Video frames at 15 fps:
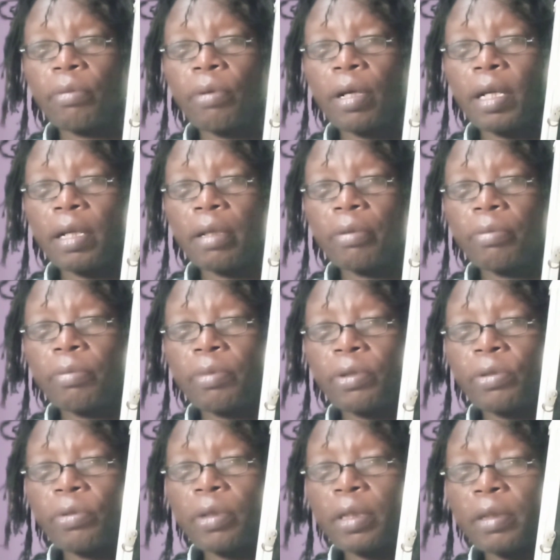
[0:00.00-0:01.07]
y will be
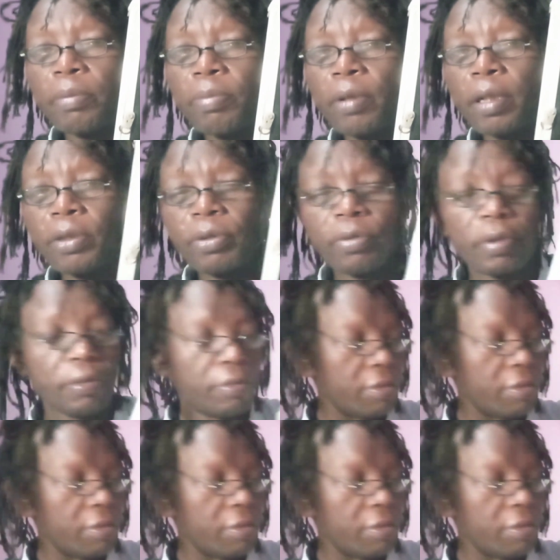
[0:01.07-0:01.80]
20 plus 12,